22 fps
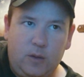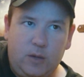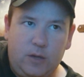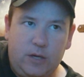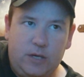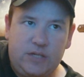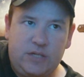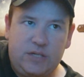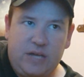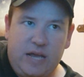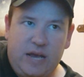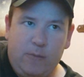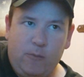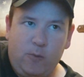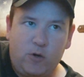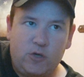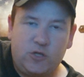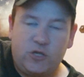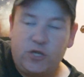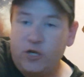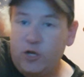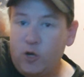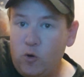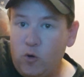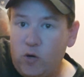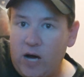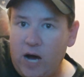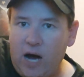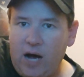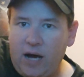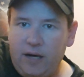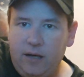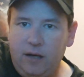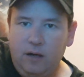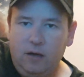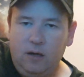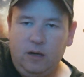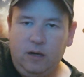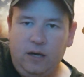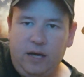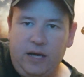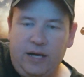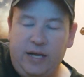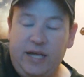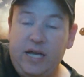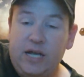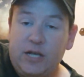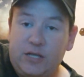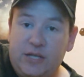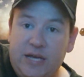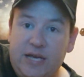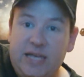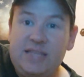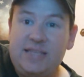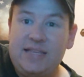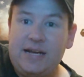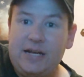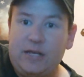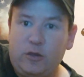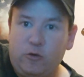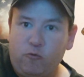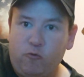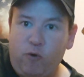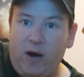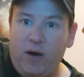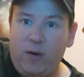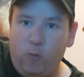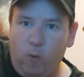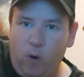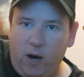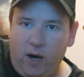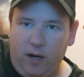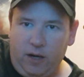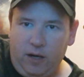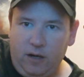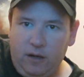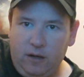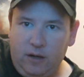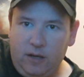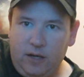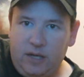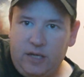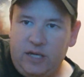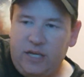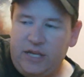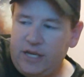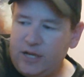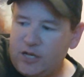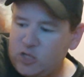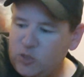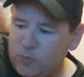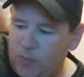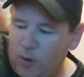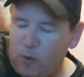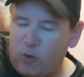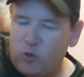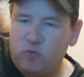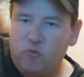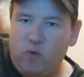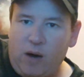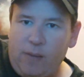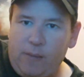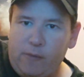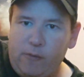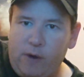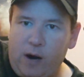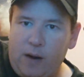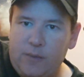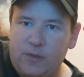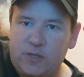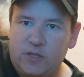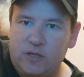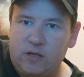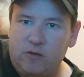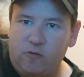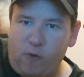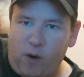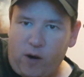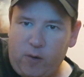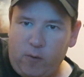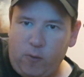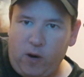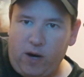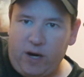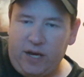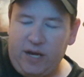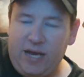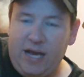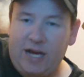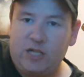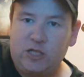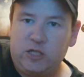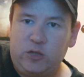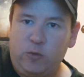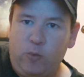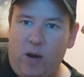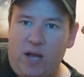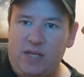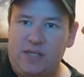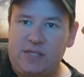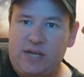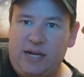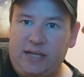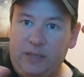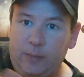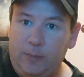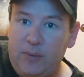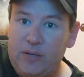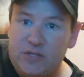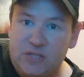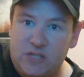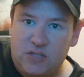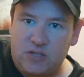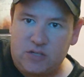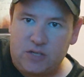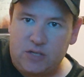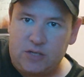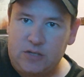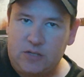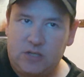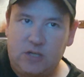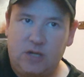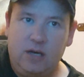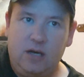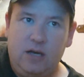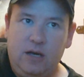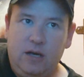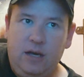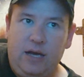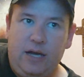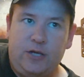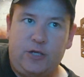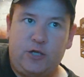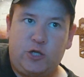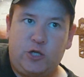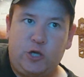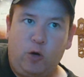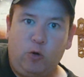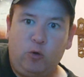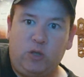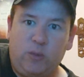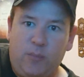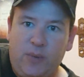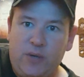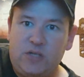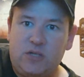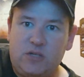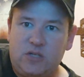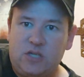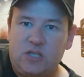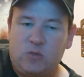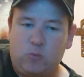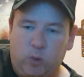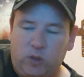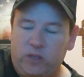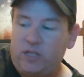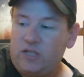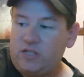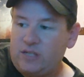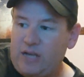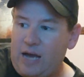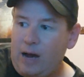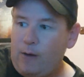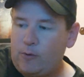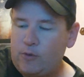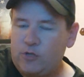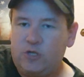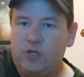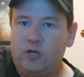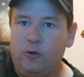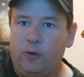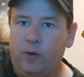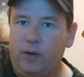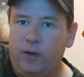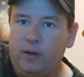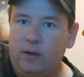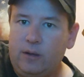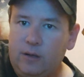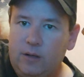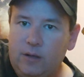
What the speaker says: His name was the New Guy, and he did it the right way. He exposed Robert Robinson the right way. He actually went inside the businesses and showed the businesses what this guy was doing.